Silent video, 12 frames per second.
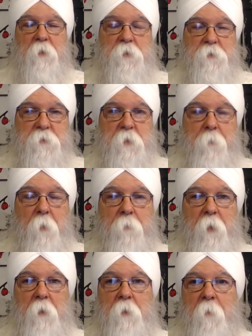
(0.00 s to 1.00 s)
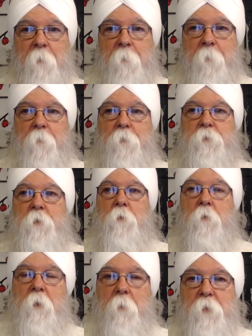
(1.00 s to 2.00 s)
take to supplement.
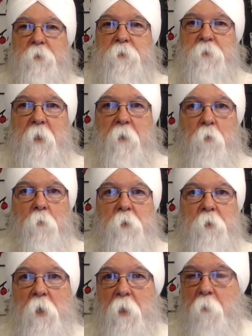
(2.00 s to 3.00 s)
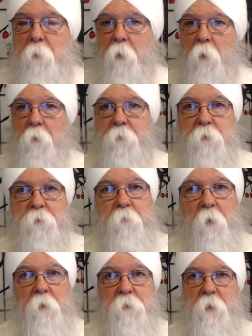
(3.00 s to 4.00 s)
So let me just say, when we talk about all these
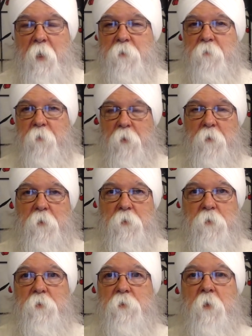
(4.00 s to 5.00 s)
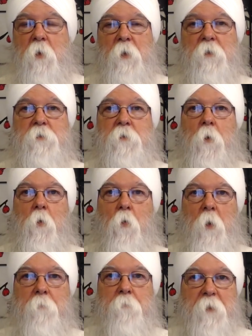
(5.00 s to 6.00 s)
various kinds of conditions, there is no
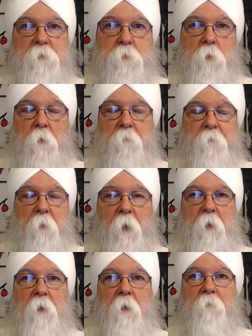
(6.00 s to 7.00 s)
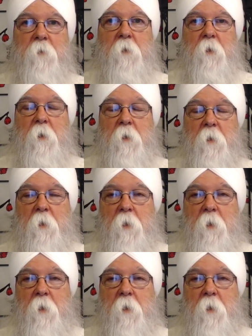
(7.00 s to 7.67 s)
one best herb for any given